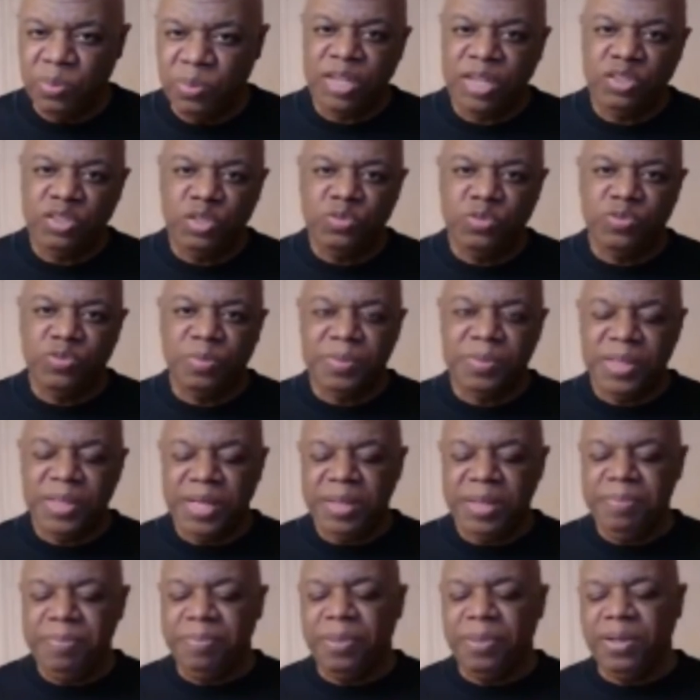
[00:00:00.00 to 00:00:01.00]
what I do for
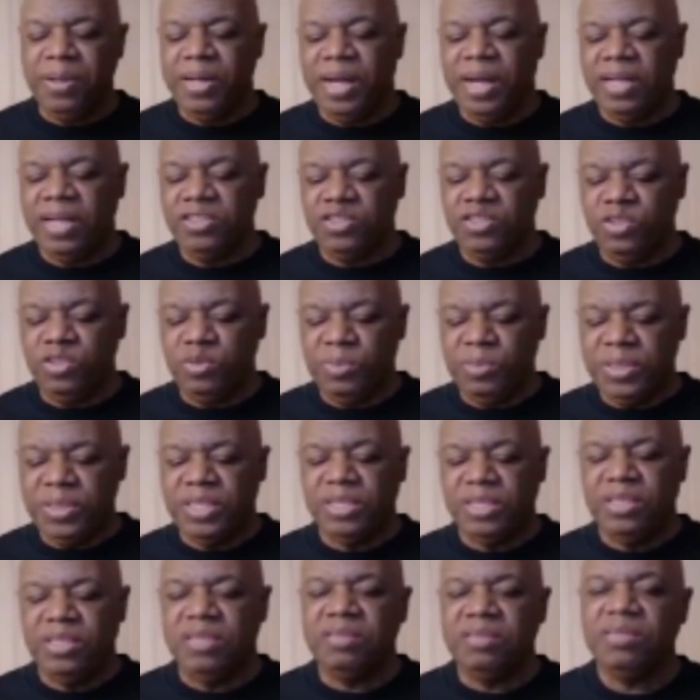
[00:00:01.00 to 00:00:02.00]
money, but I do
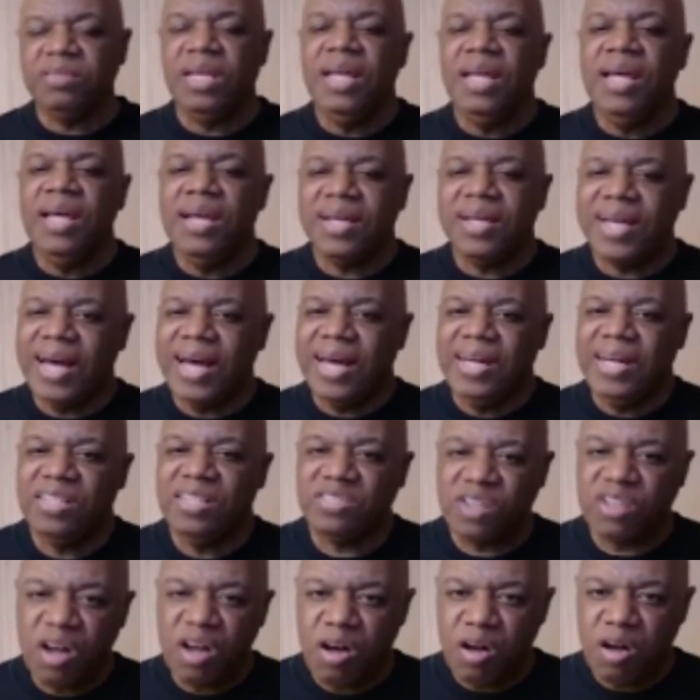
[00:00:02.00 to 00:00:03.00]
because God
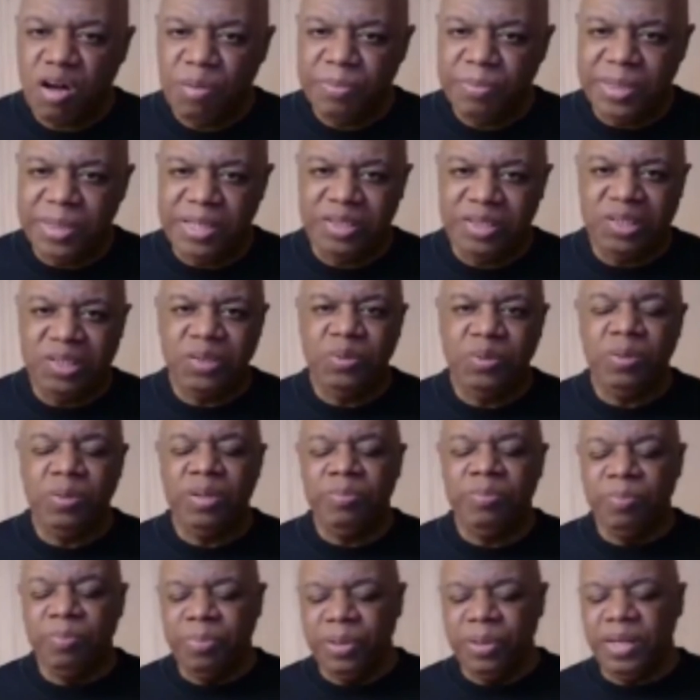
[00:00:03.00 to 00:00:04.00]
has called me to
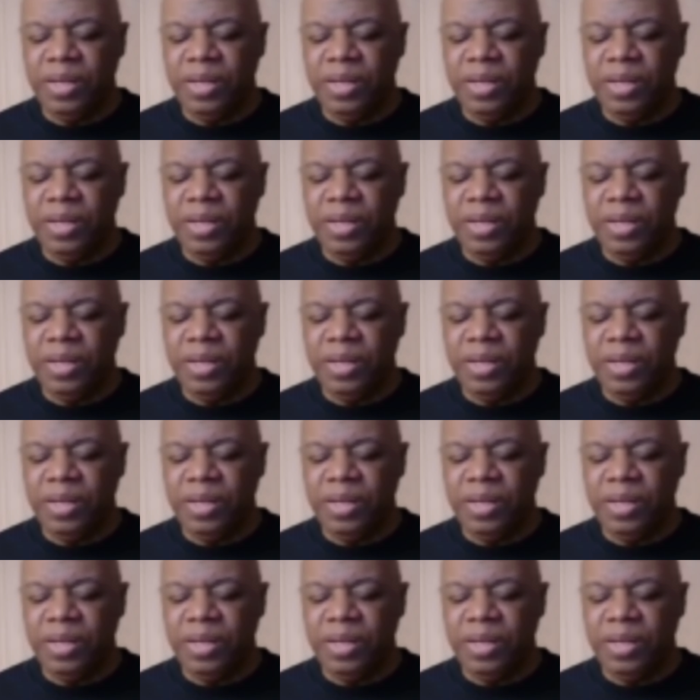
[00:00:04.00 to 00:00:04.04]
do it.